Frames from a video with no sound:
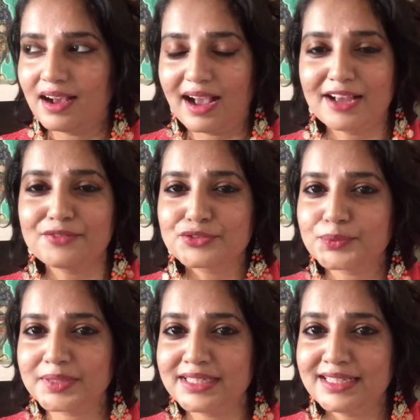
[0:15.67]
I have so
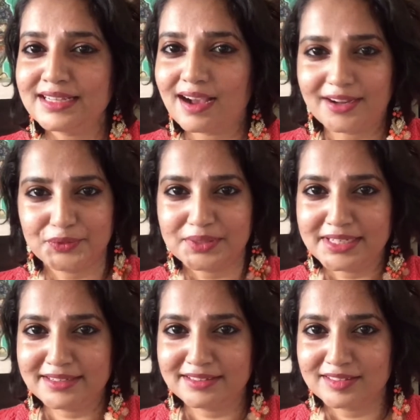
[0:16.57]
many
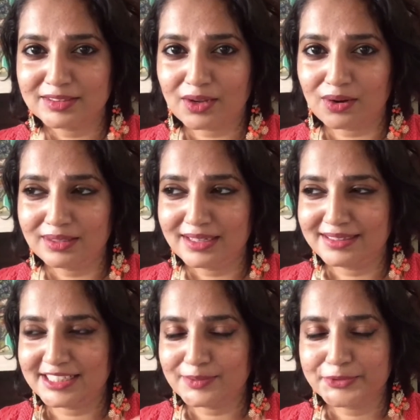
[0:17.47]
art-related thought
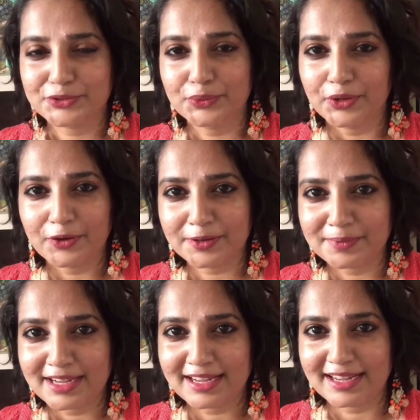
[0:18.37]
that keeps going on in
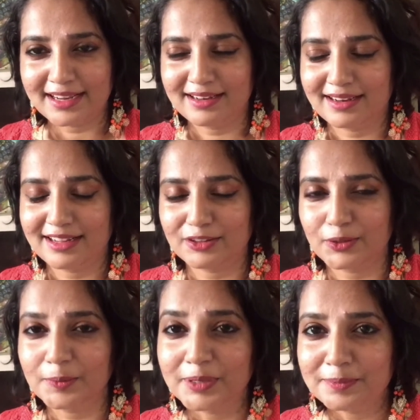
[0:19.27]
my head, and I
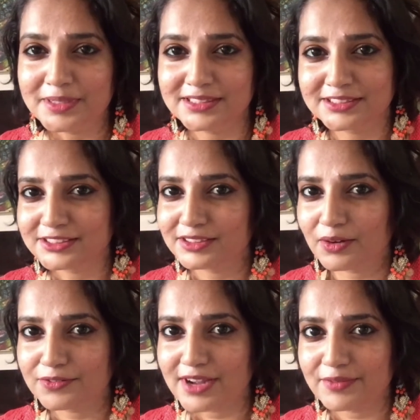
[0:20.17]
thought maybe instead
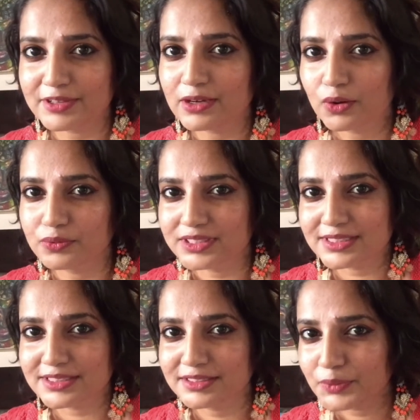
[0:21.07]
of having a
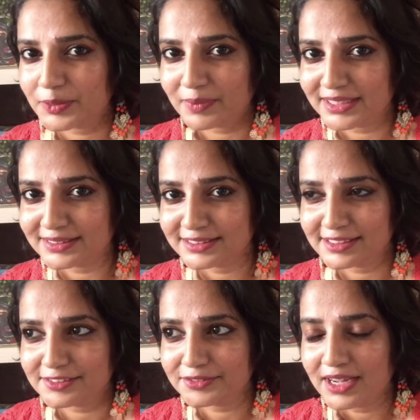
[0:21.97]
conversation with
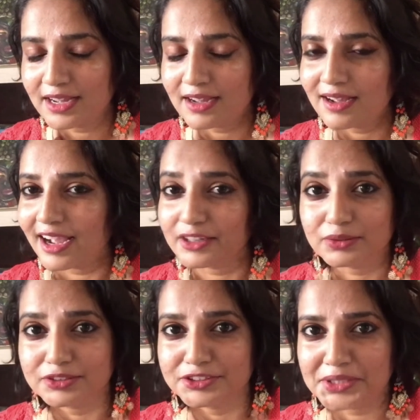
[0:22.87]
myself, I
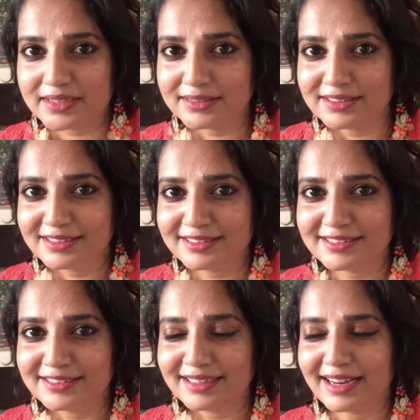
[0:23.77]
could share it
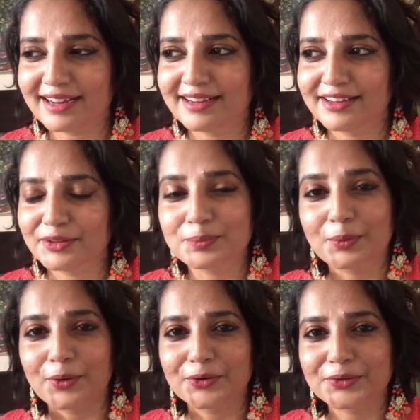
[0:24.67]
here and
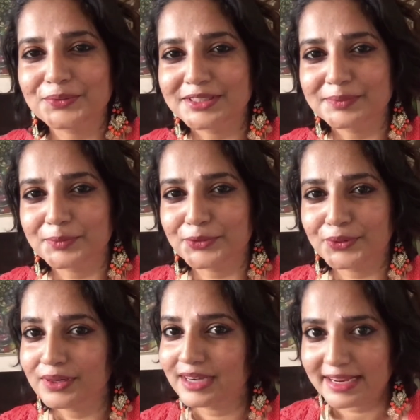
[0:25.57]
bond with
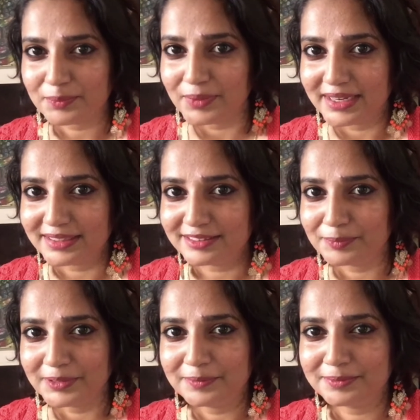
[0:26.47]
more
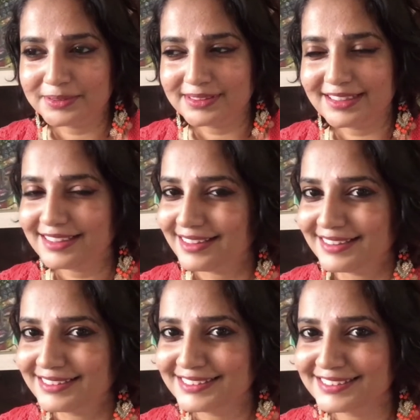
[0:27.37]
like-minded people, I
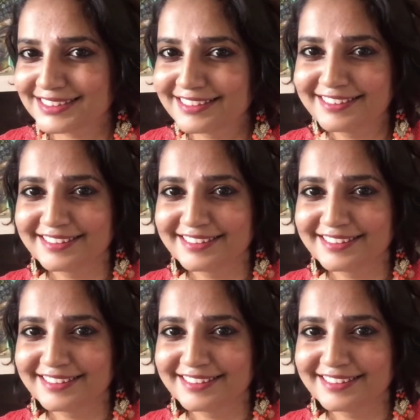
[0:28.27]
guess.